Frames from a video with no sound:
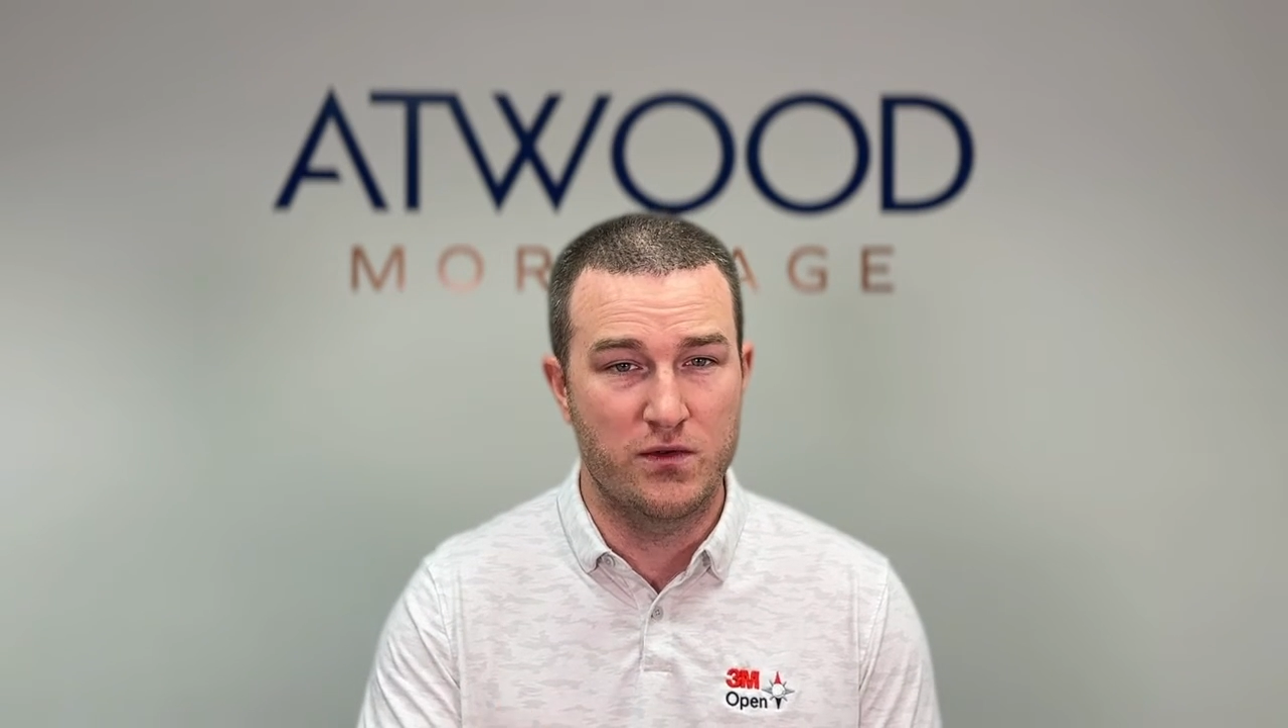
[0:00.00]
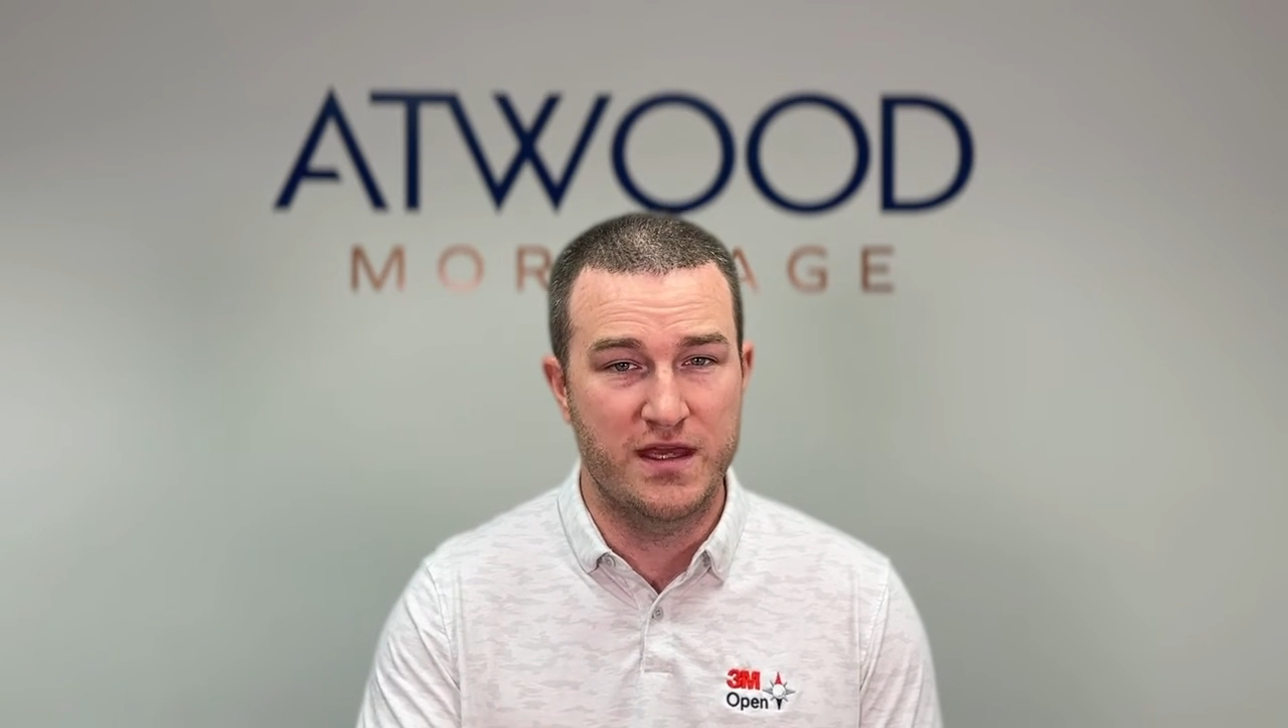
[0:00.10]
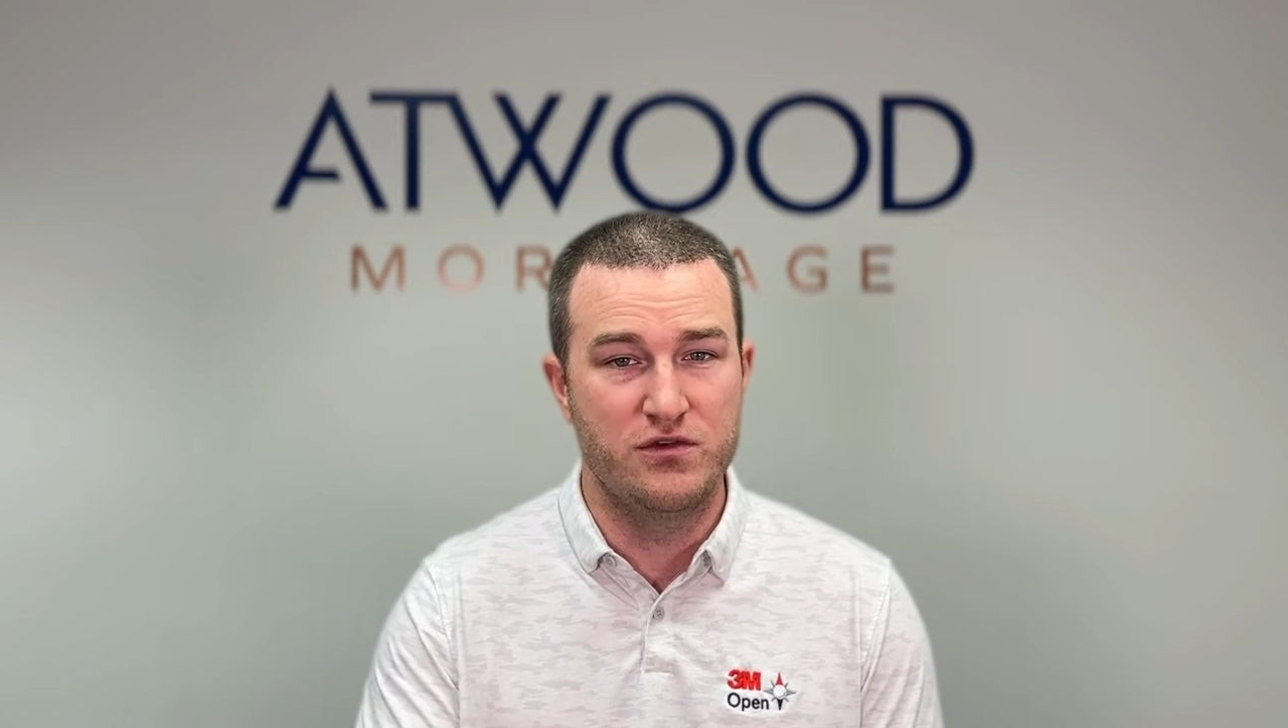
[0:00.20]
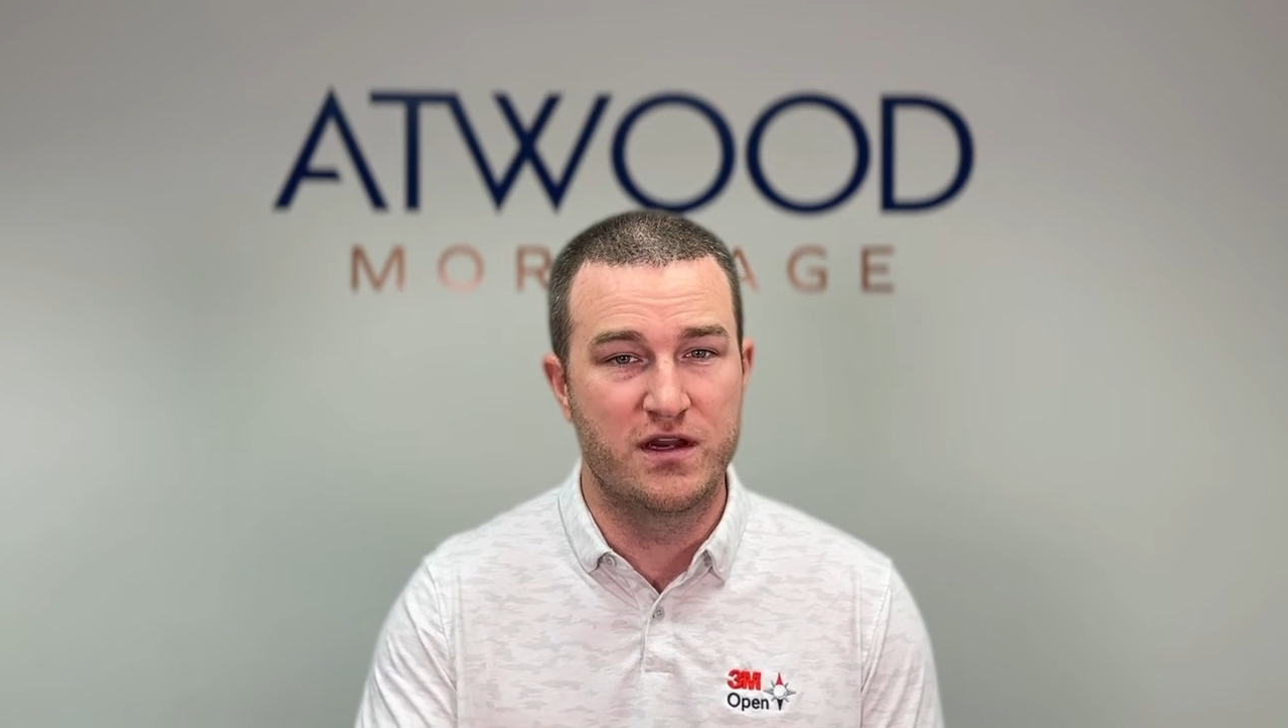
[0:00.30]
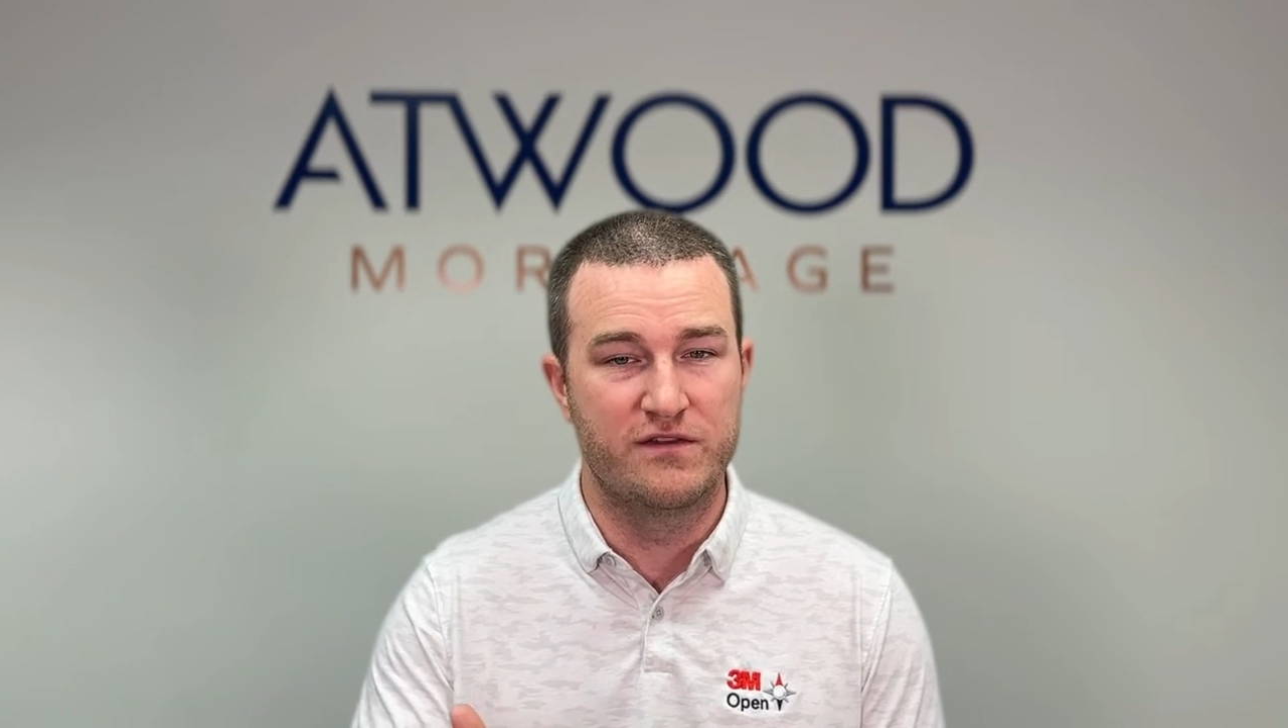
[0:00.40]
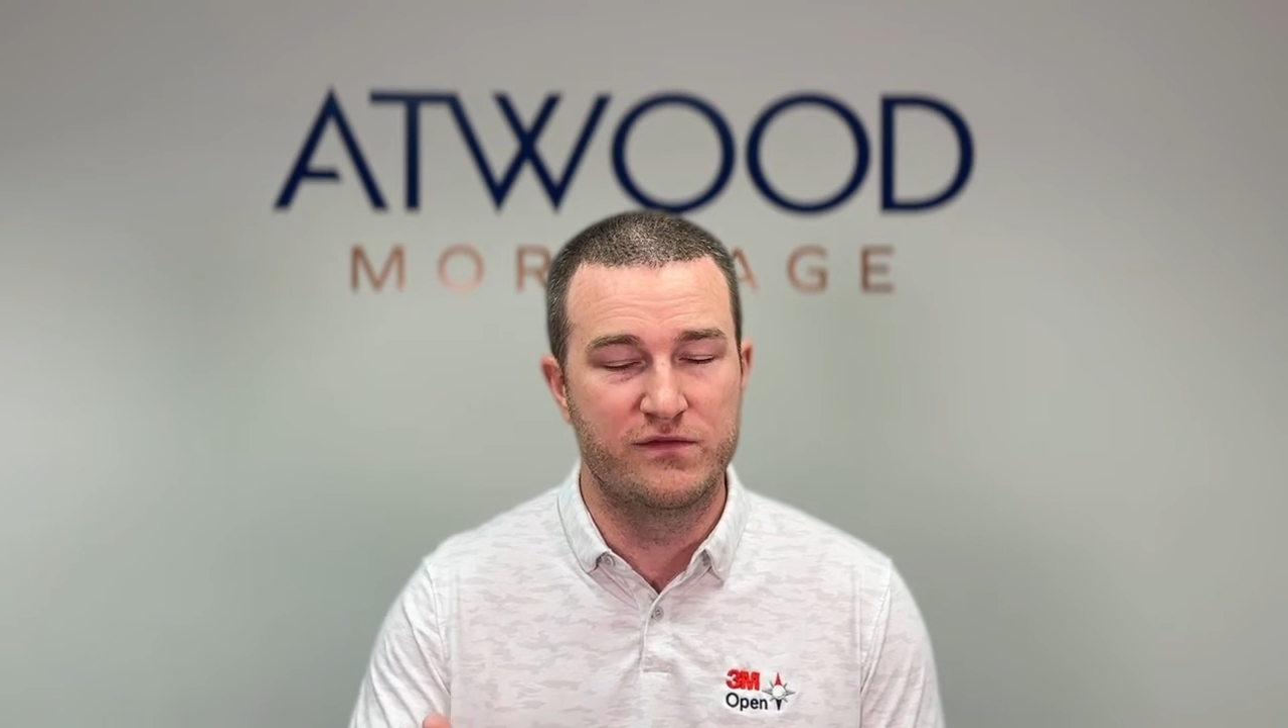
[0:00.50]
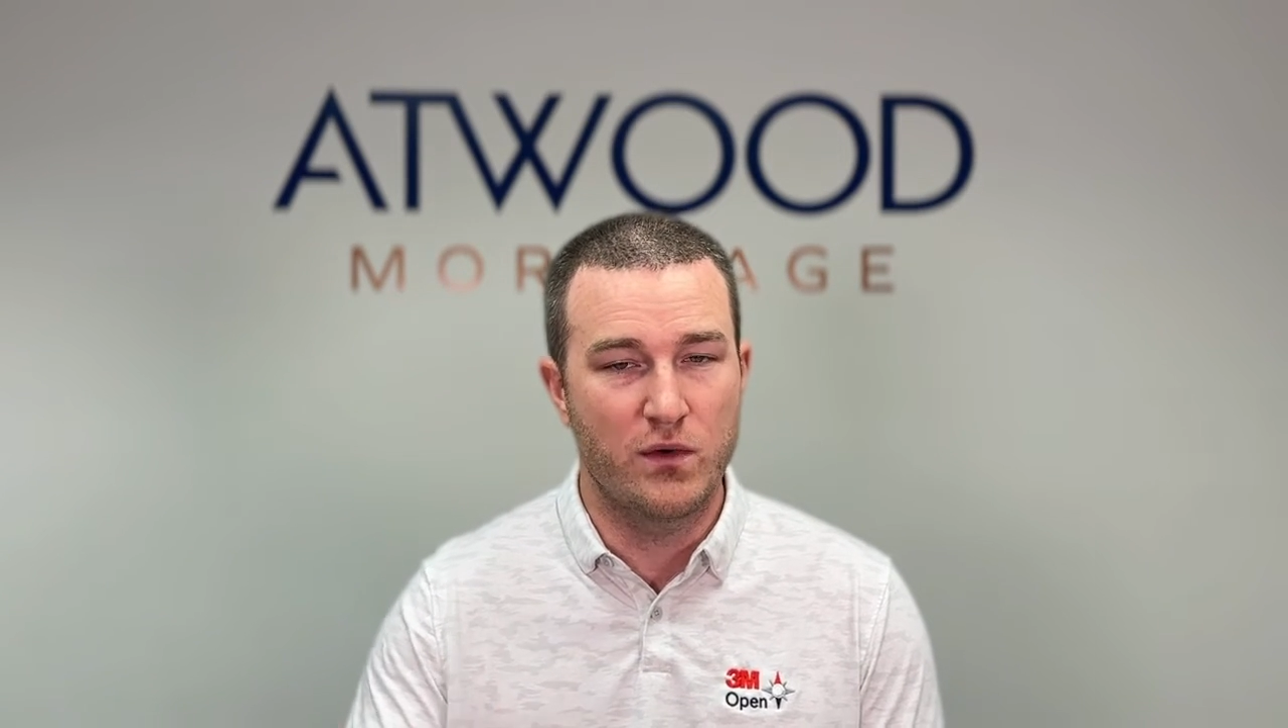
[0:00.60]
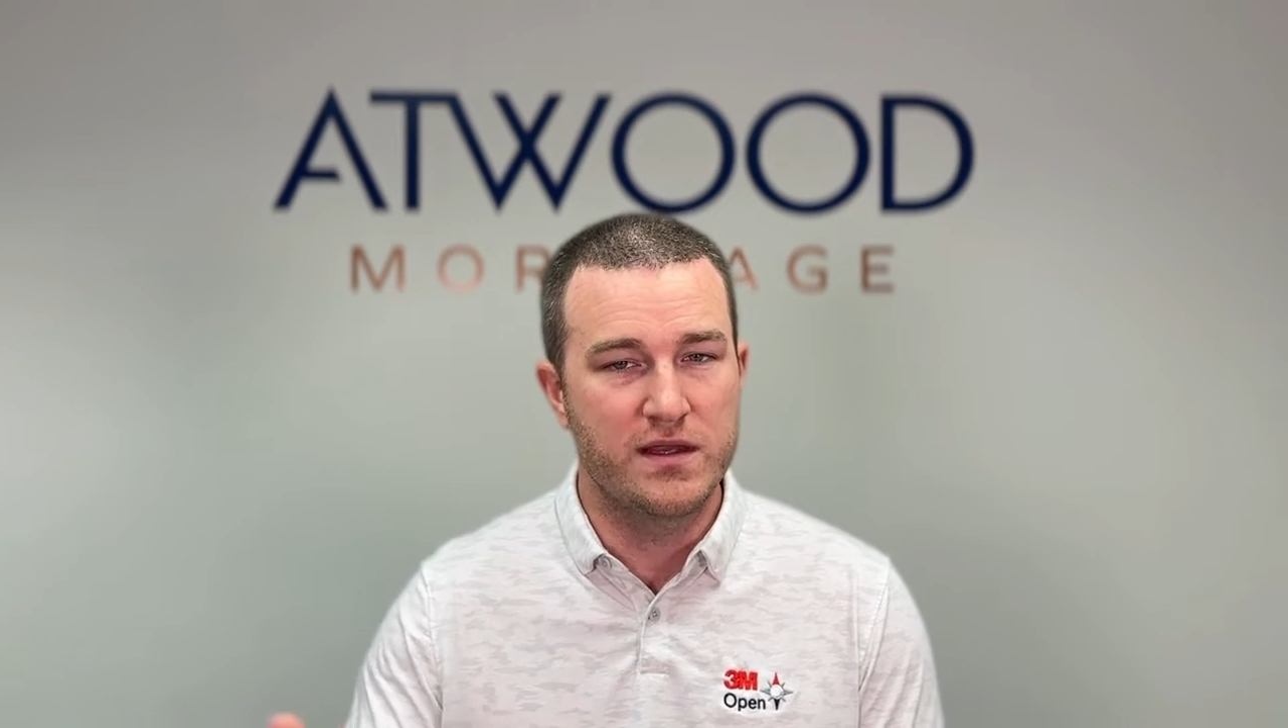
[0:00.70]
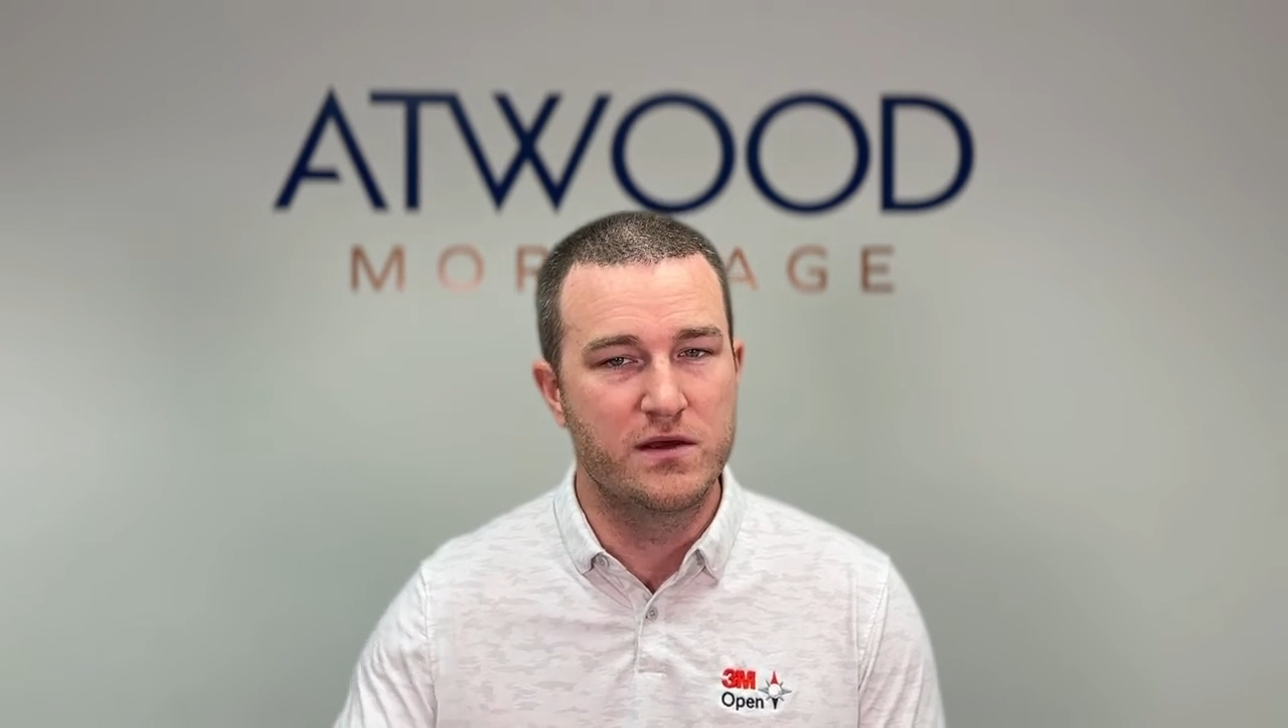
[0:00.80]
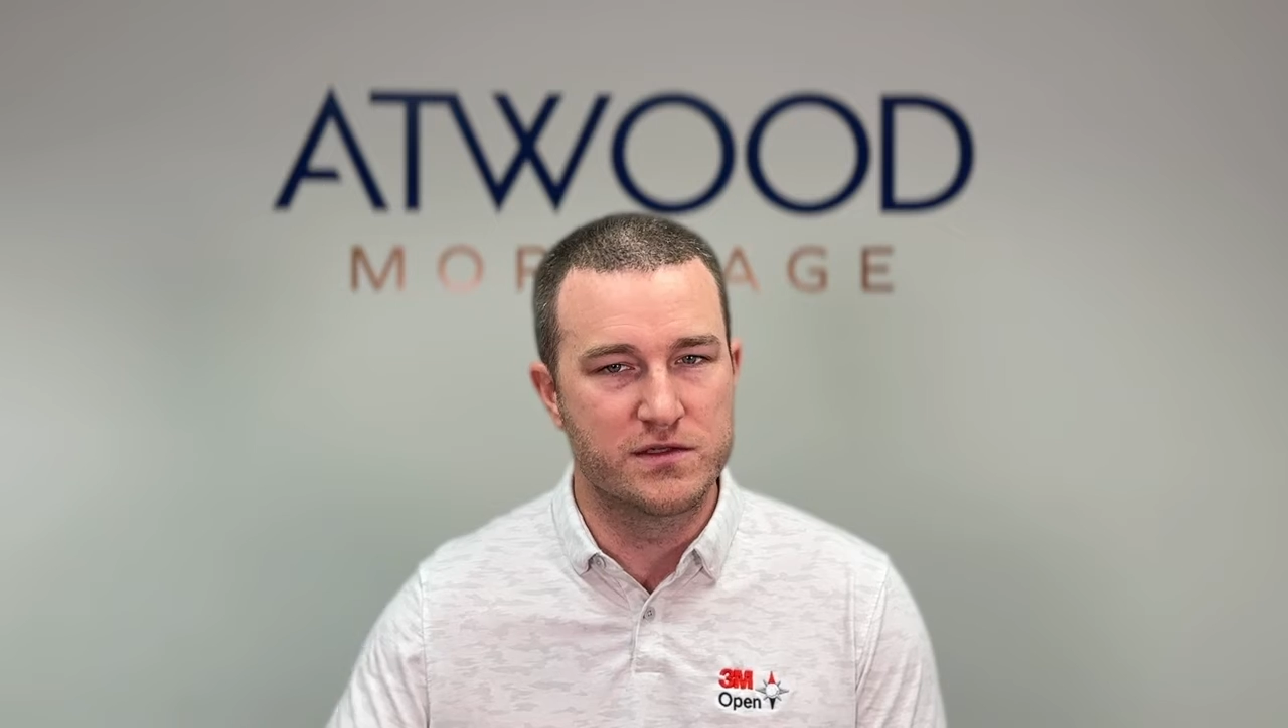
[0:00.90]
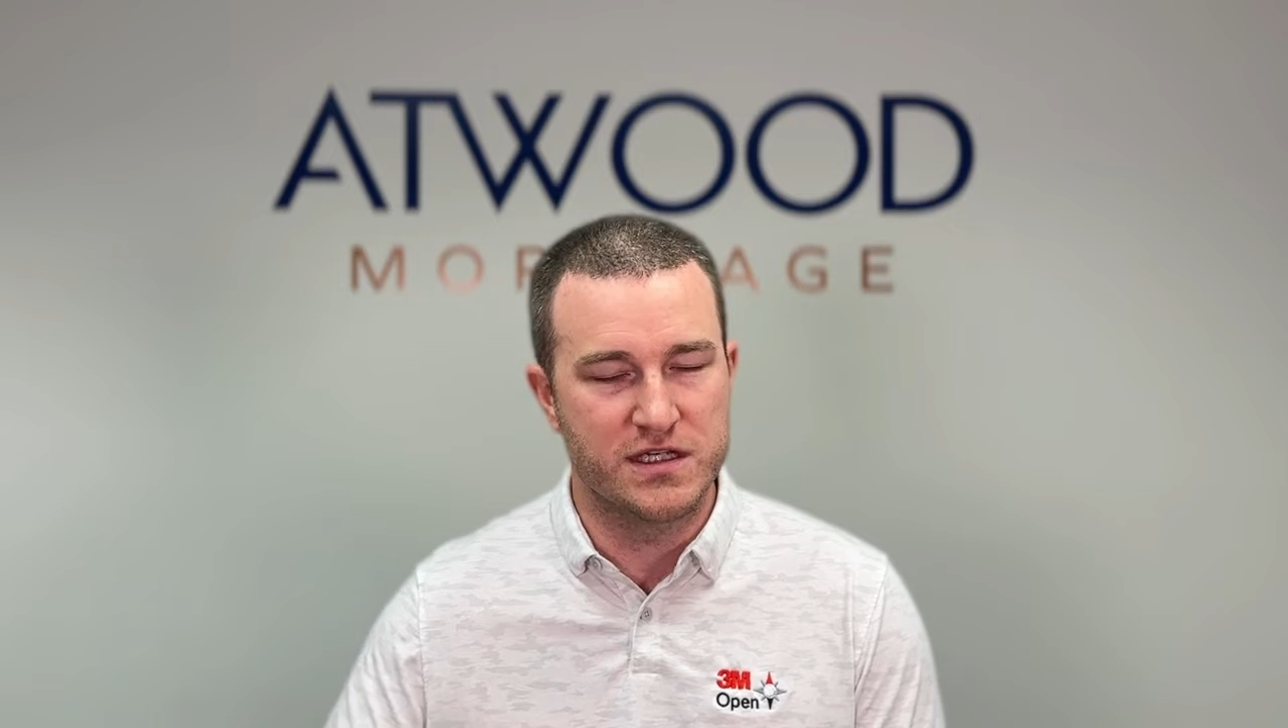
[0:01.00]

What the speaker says: that you can avoid those